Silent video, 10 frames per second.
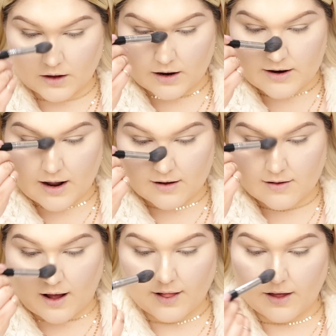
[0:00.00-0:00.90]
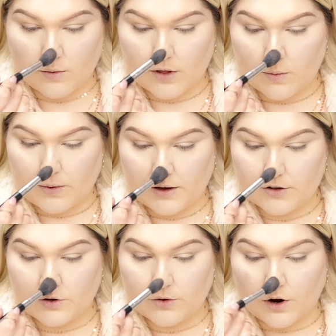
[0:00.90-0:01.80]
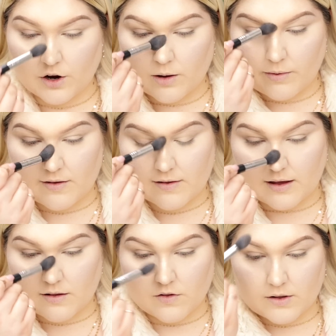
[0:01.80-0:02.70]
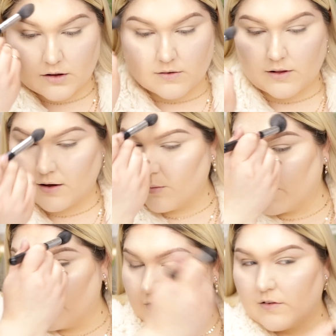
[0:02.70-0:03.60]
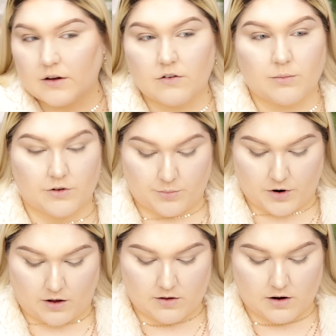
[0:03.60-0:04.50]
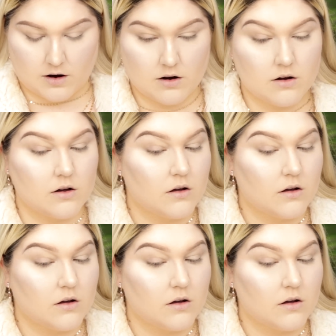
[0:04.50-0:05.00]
a nice highlight without being too dark on my skin so it looks like I'm wearing just like too much bronzer.